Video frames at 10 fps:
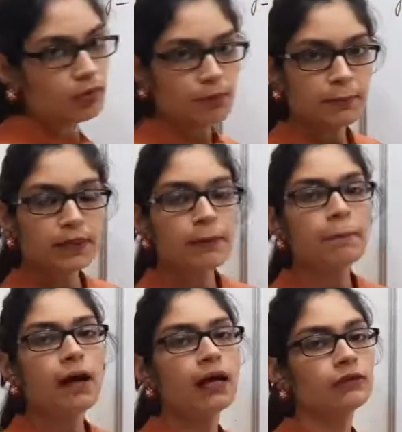will be the
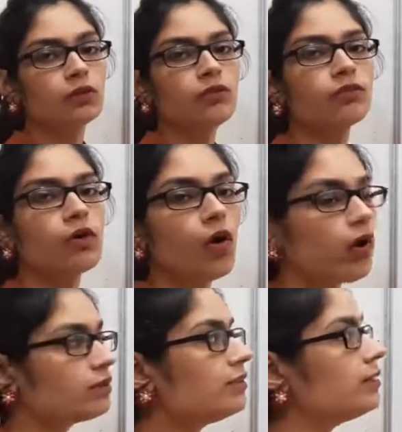mass of
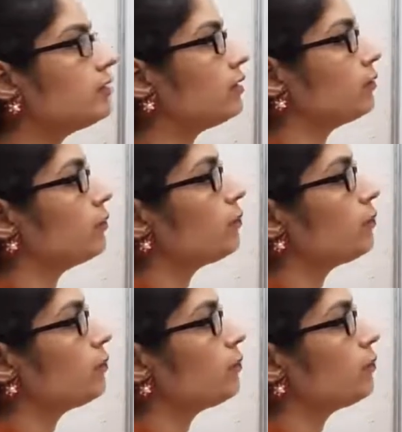oxygen?